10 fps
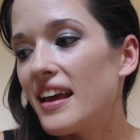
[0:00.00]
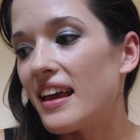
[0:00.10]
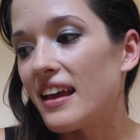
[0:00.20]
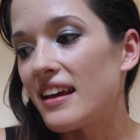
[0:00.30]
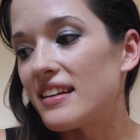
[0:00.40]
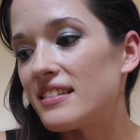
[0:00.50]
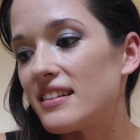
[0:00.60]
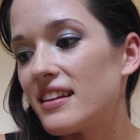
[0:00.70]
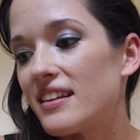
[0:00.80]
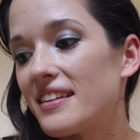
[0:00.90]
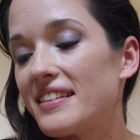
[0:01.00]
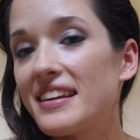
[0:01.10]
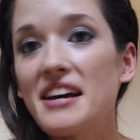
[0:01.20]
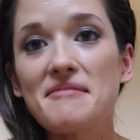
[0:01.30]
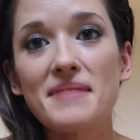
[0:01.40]
And
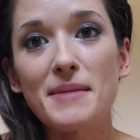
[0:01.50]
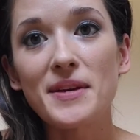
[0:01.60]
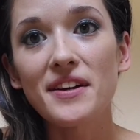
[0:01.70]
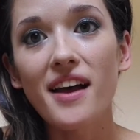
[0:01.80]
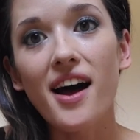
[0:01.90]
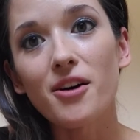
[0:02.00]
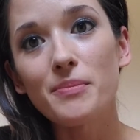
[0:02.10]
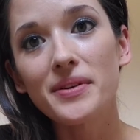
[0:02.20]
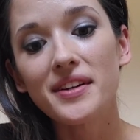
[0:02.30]
yeah, I'm here to help.